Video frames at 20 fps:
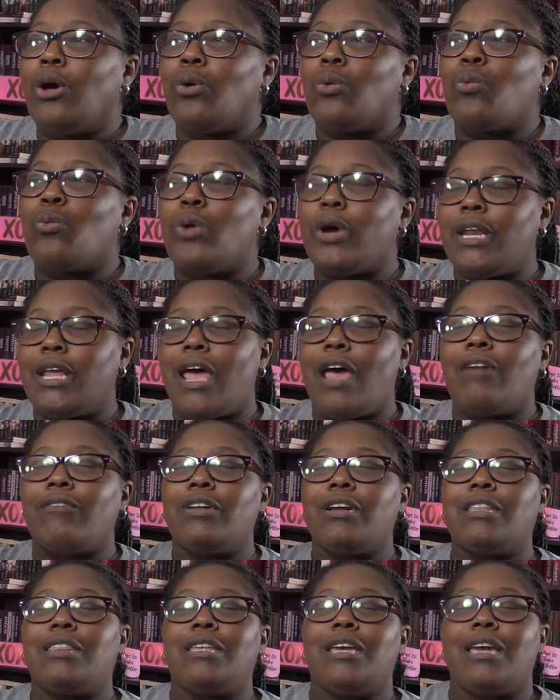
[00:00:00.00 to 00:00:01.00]
when
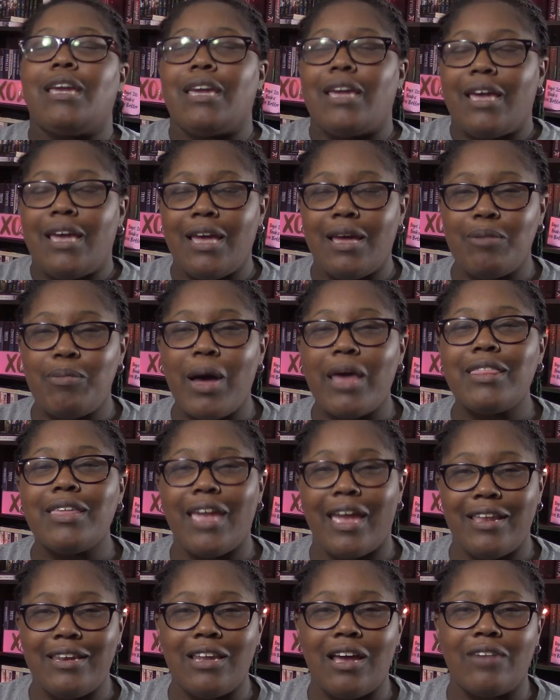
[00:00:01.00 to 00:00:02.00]
everything, by
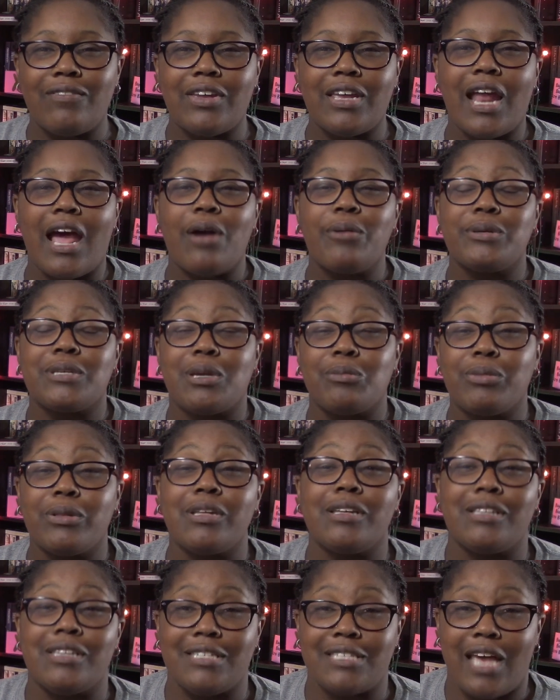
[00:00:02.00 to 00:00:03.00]
the end of it, I was
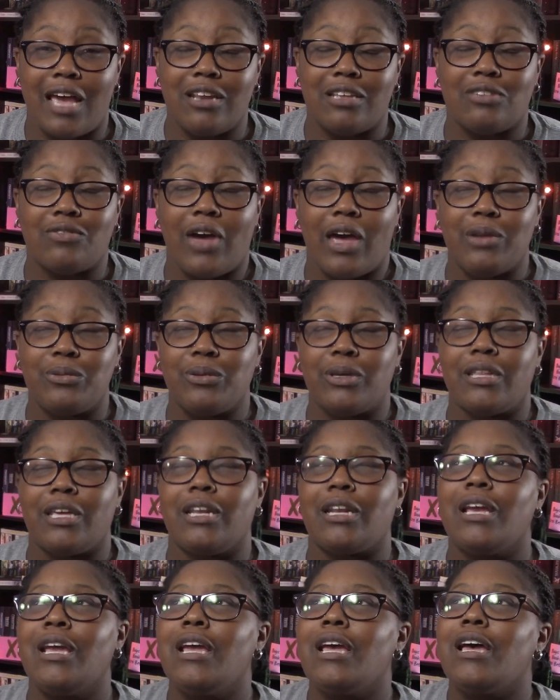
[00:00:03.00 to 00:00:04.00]
completely satisfied with
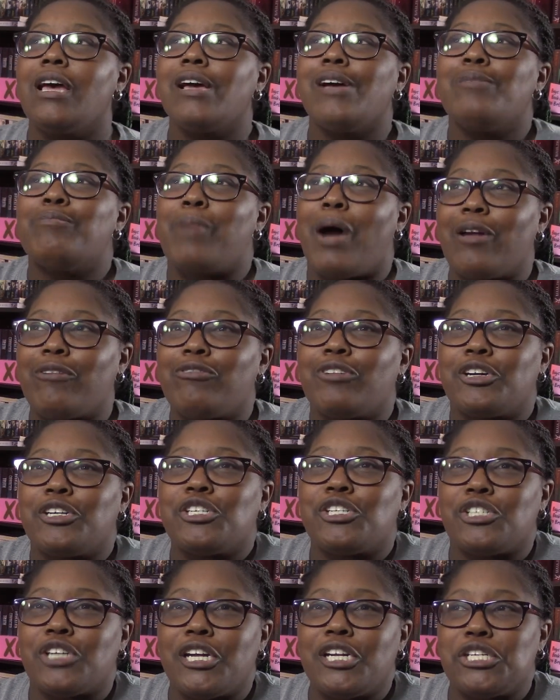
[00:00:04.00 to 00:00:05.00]
it. My
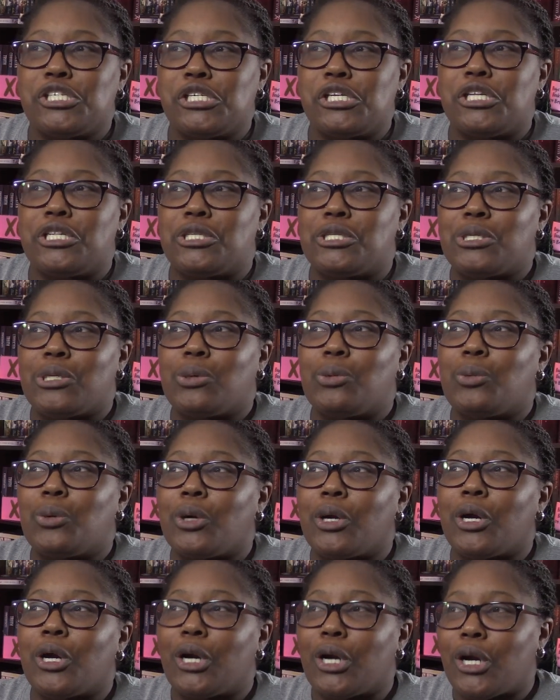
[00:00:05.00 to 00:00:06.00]
frustrations
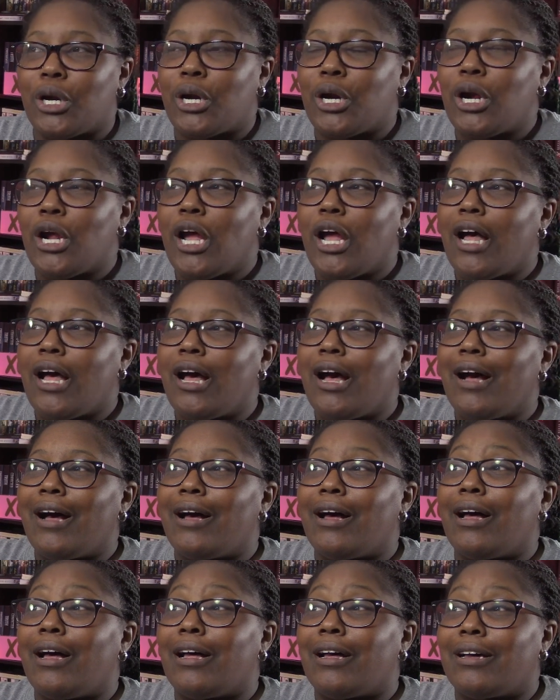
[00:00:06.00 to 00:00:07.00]
were,
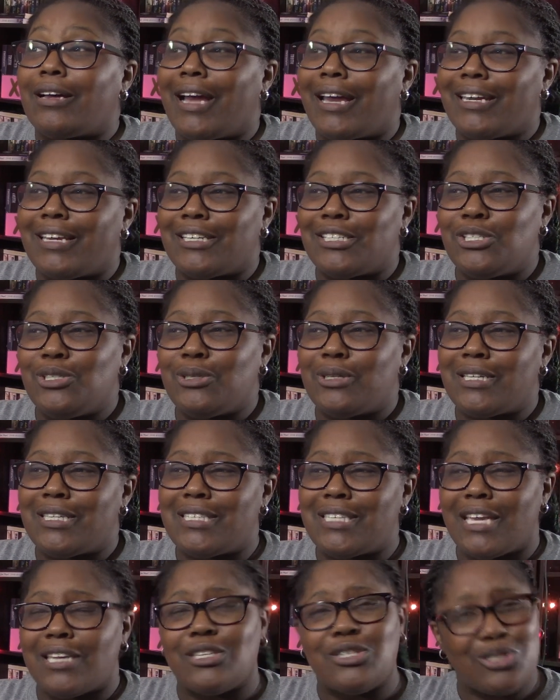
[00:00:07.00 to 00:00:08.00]
I guess you could
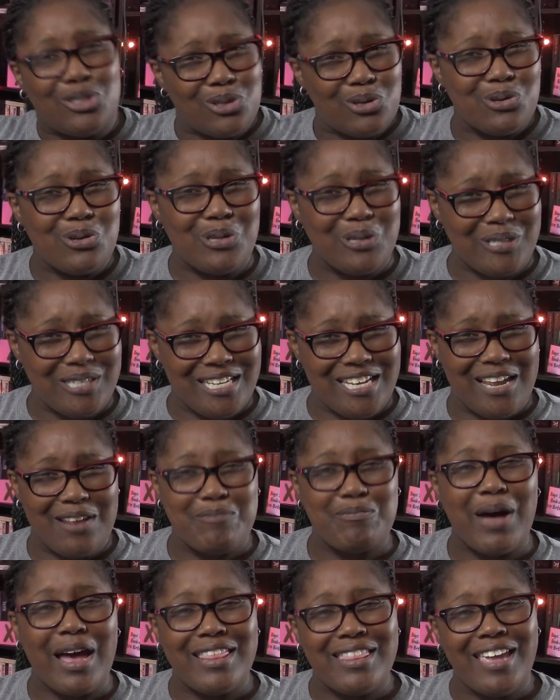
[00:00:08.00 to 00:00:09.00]
say, soothed
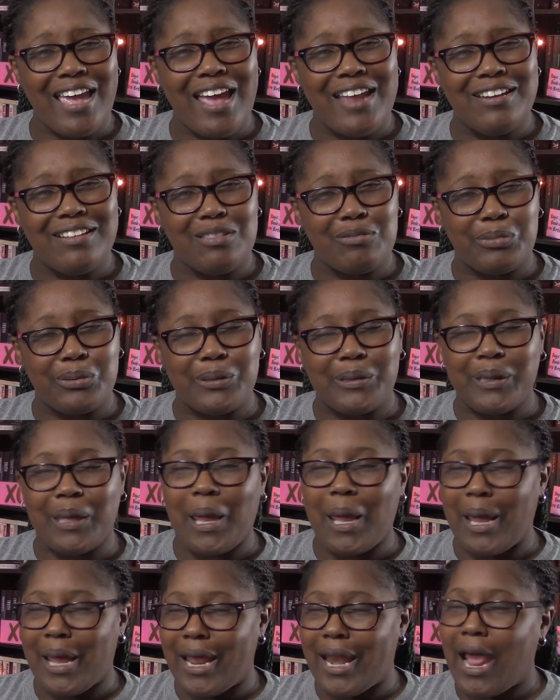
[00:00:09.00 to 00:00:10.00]
by the end of the book,
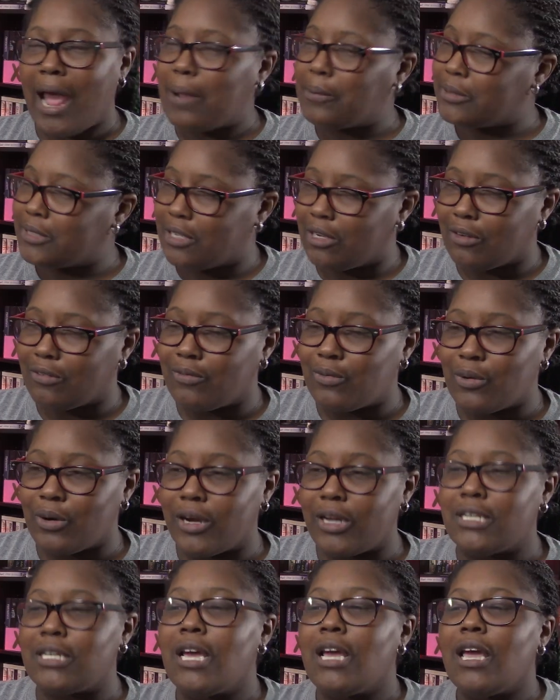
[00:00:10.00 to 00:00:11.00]
and I was here for
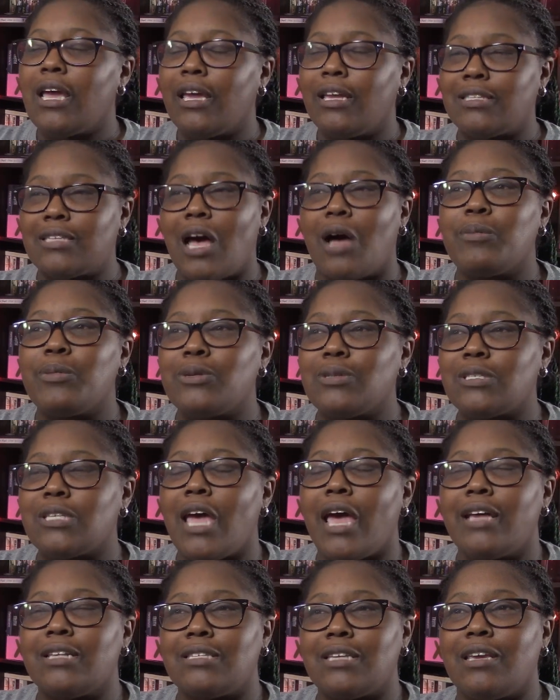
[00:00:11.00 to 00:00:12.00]
it. It's almost
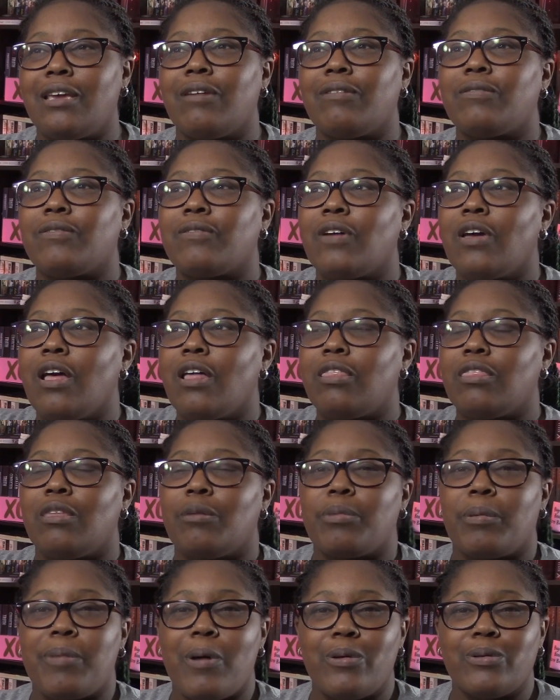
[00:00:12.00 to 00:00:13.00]
as if the
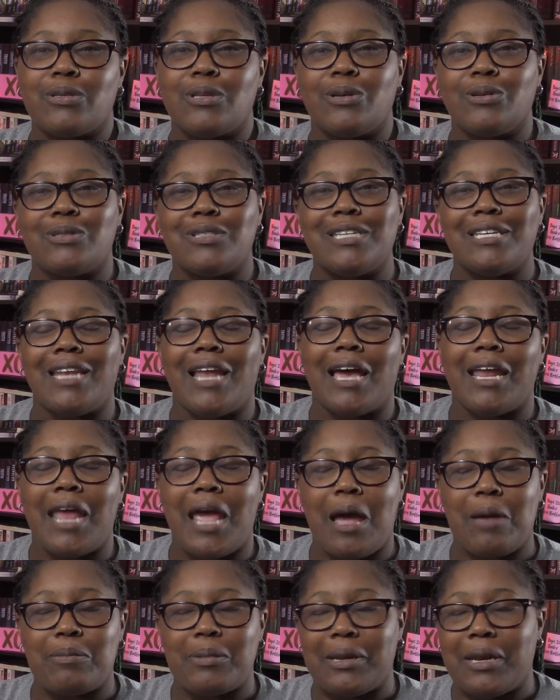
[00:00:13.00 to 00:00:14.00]
proposal did not
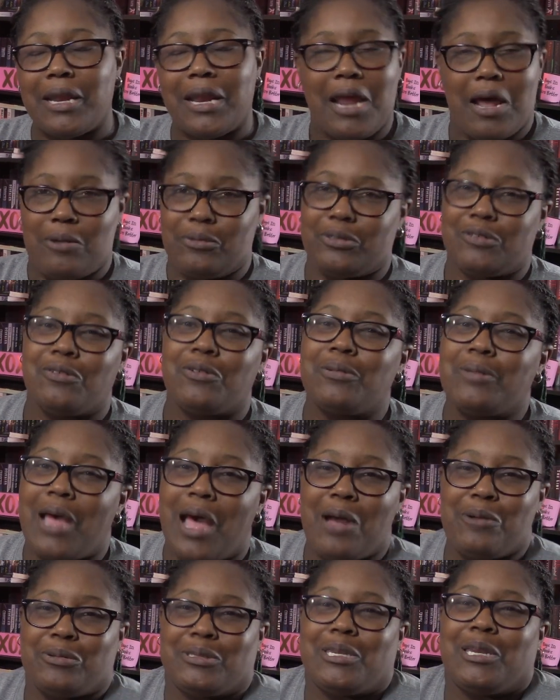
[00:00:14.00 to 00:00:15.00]
happen, and
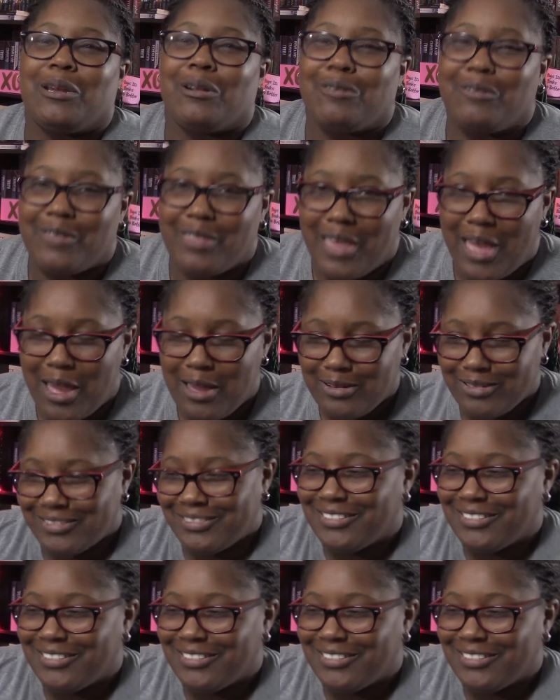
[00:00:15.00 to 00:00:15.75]
I was here for that.